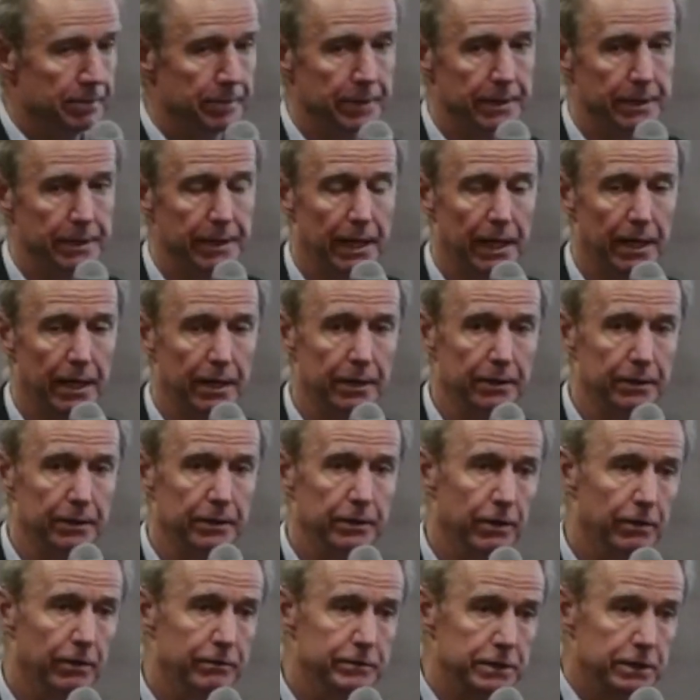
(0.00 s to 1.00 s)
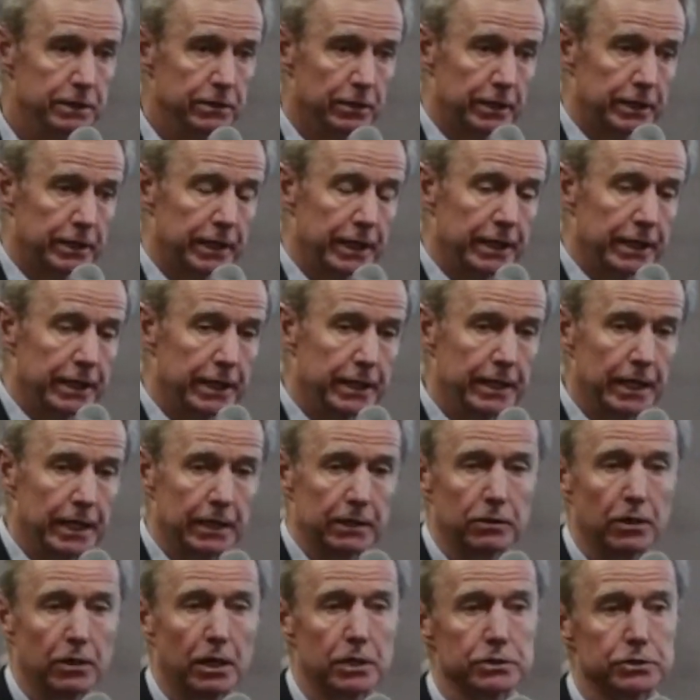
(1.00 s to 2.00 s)
Now, you're obviously not getting in at
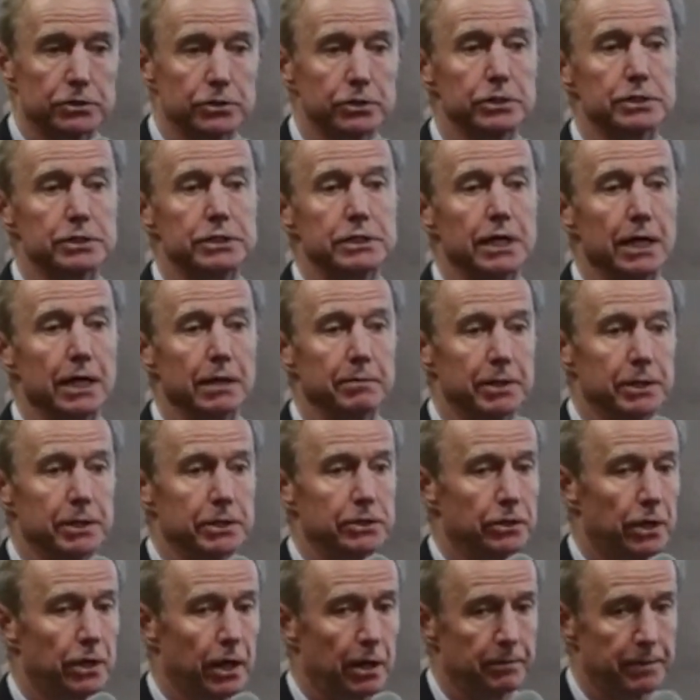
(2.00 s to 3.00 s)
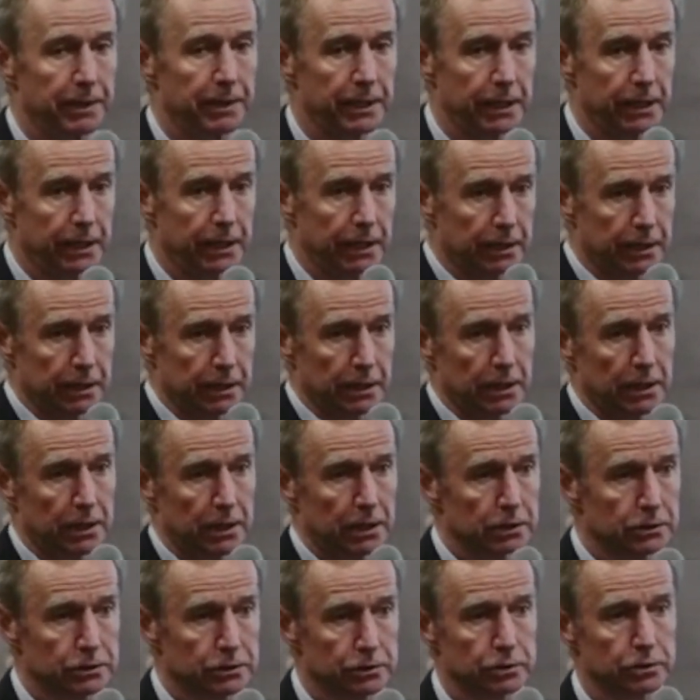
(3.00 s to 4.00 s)
grassroots there, but you are picking
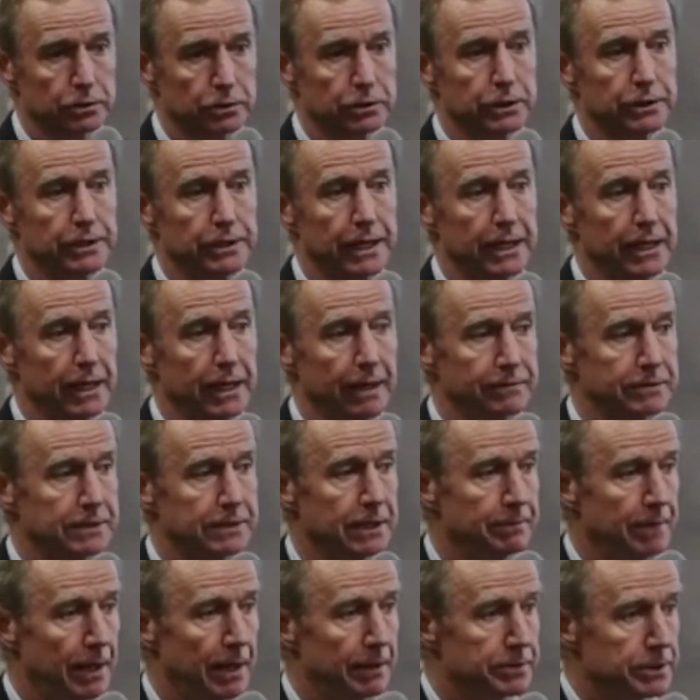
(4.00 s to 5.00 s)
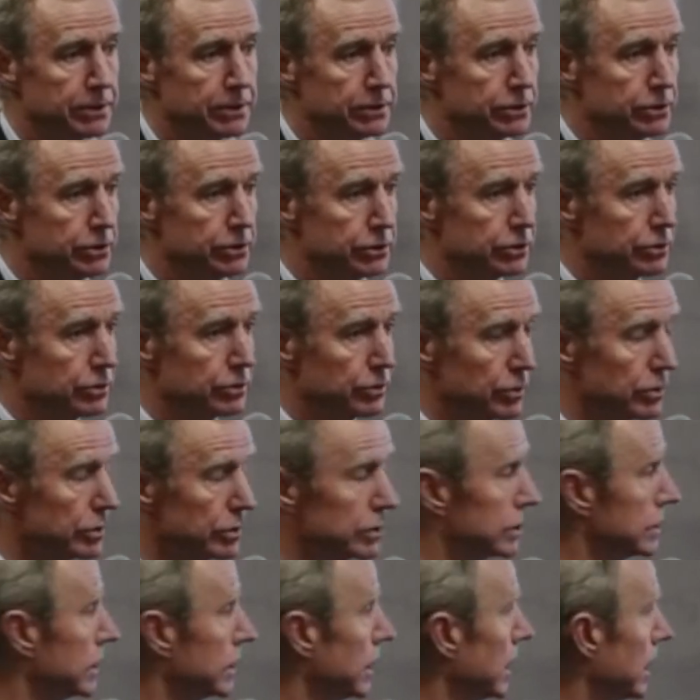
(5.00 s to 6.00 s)
children that have some aptitude
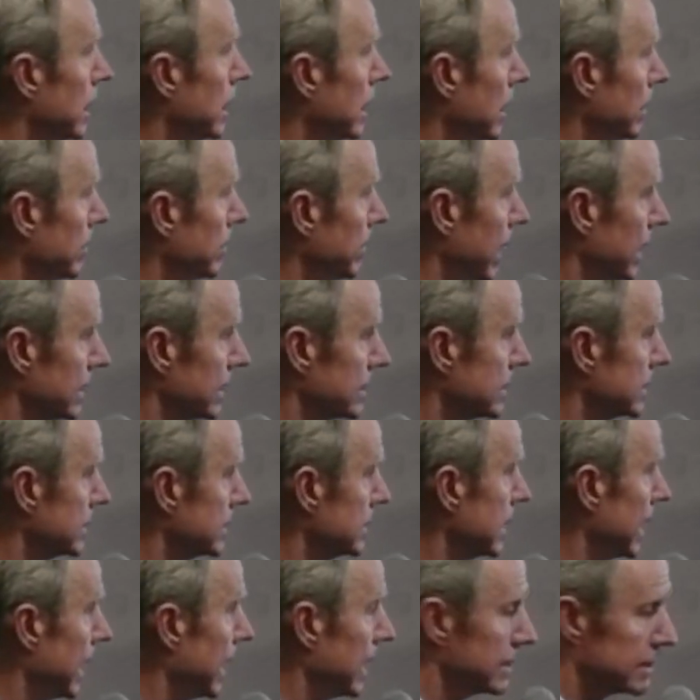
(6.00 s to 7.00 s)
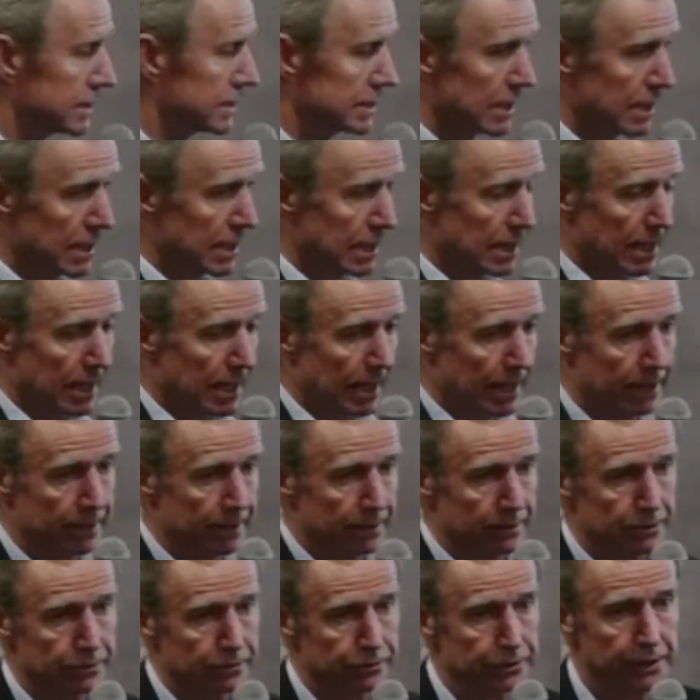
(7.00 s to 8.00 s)
towards maths and science,
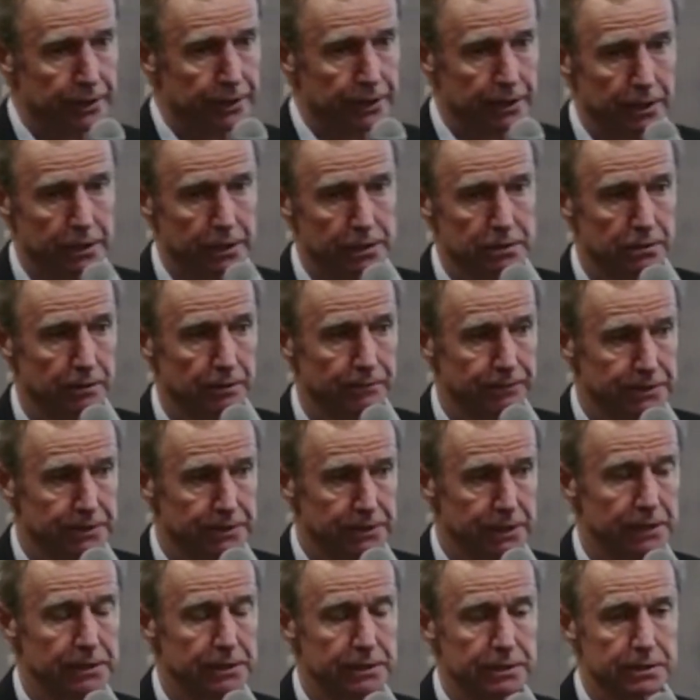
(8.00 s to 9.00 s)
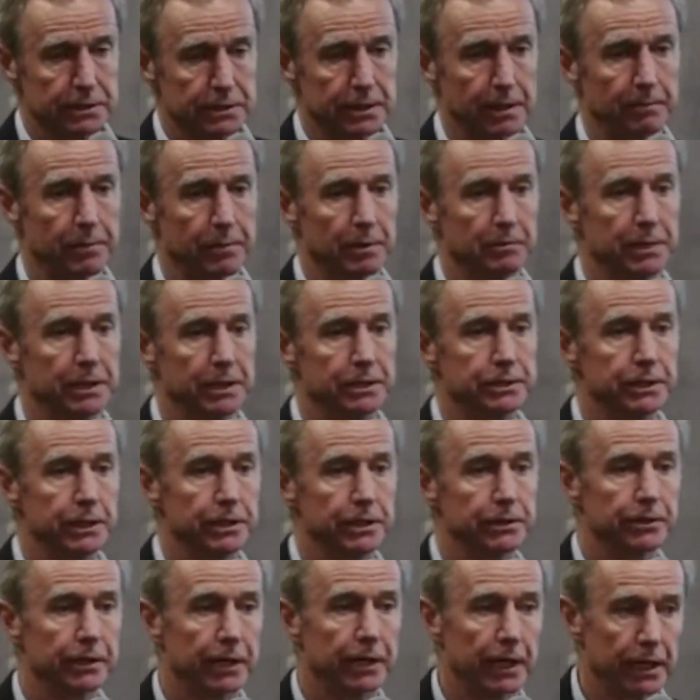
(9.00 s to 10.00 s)
and 3 years of intense supplementary
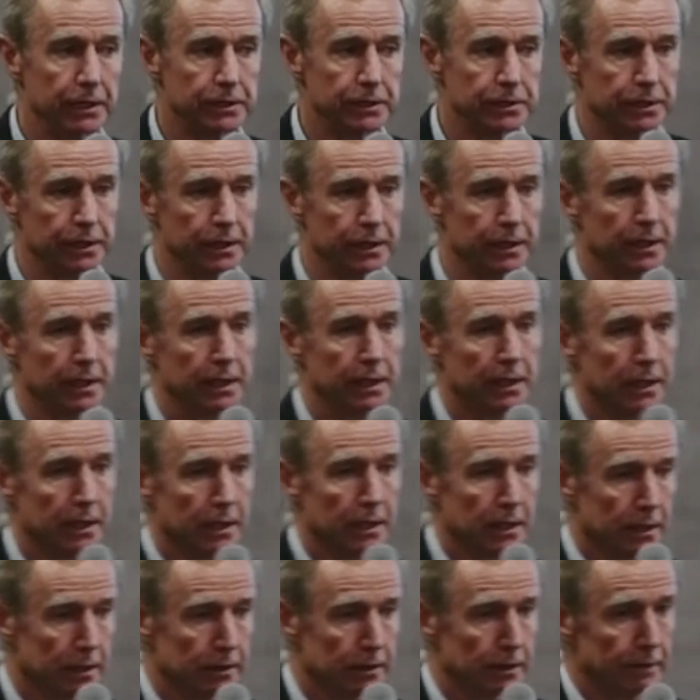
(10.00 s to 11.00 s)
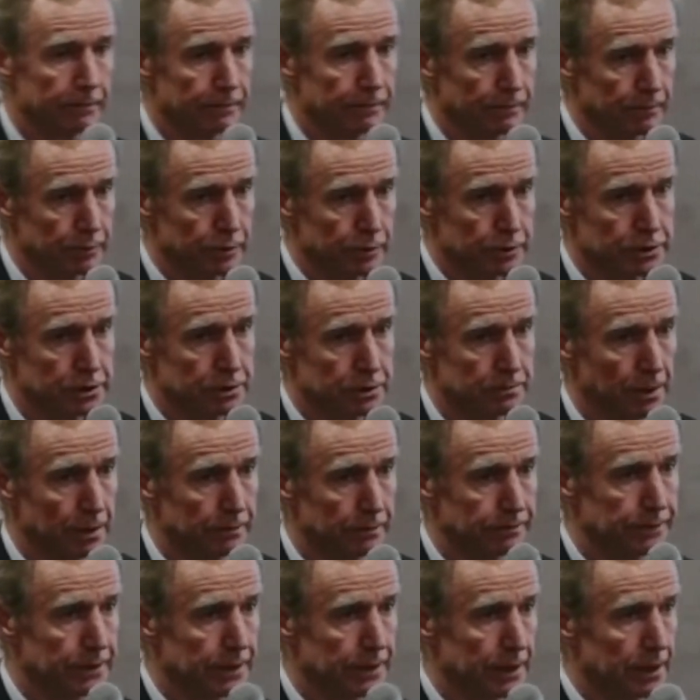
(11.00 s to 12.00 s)
education can often push them
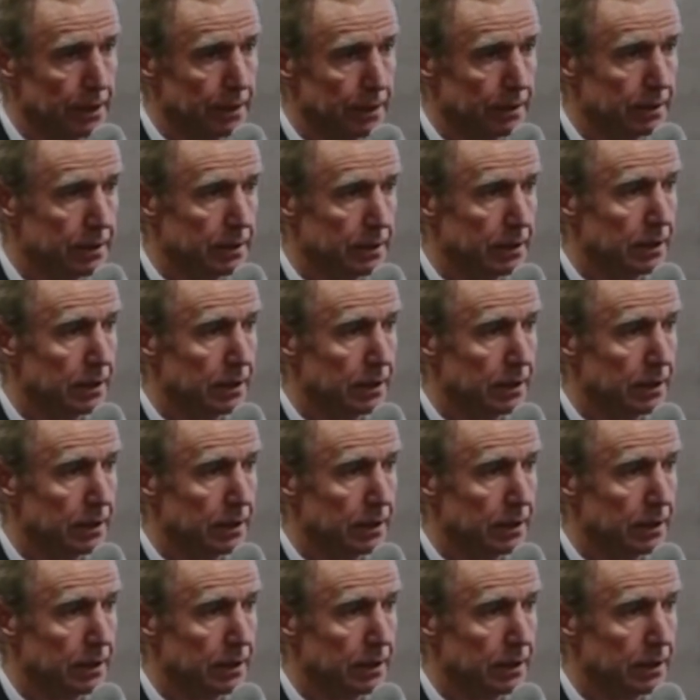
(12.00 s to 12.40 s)
over the